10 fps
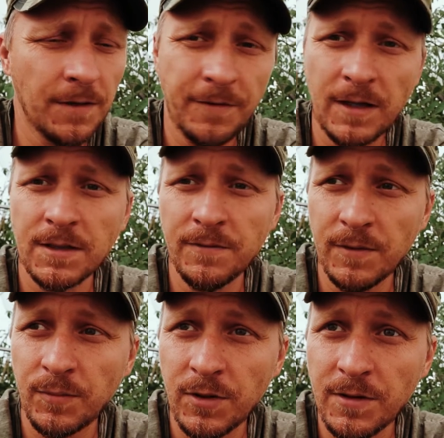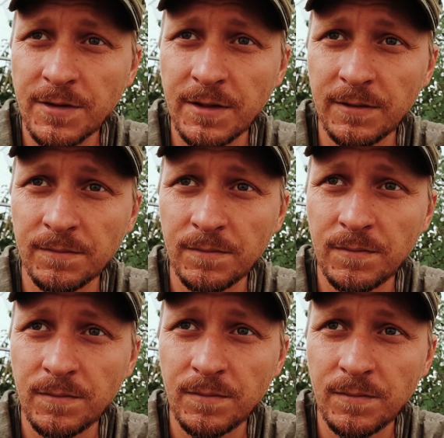effective in producing
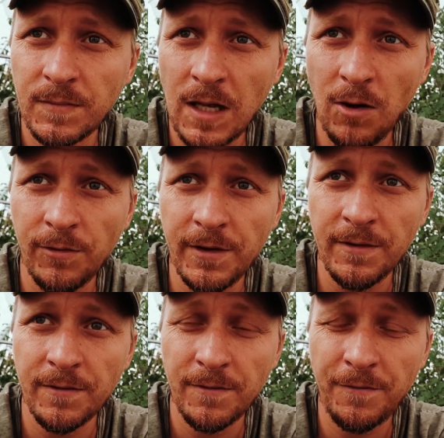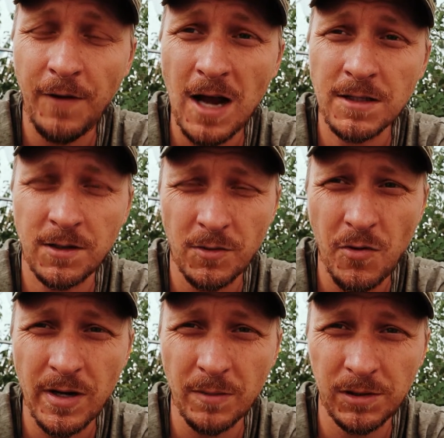healthy,
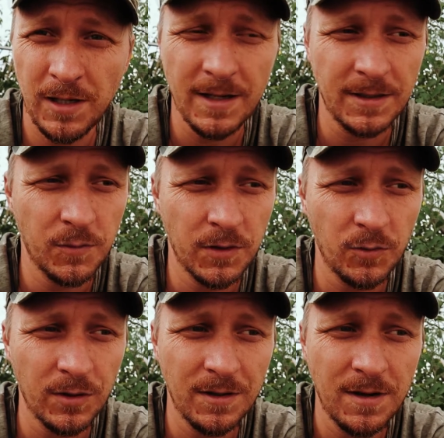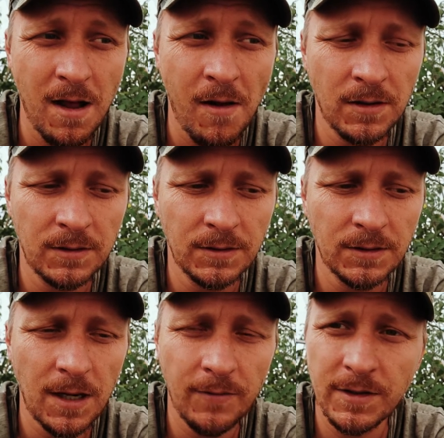fast-growing plants, which we're
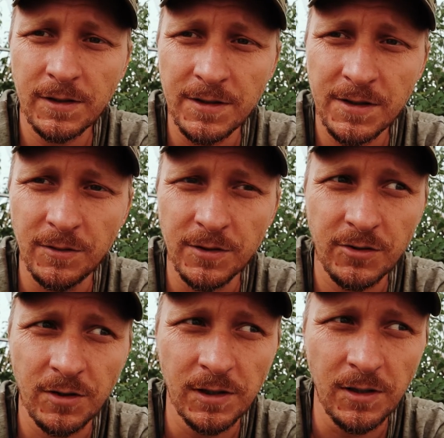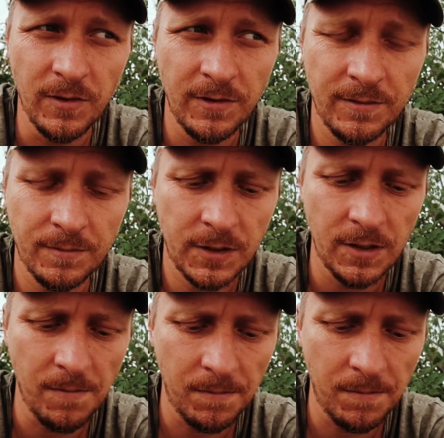obviously still struggling with. So,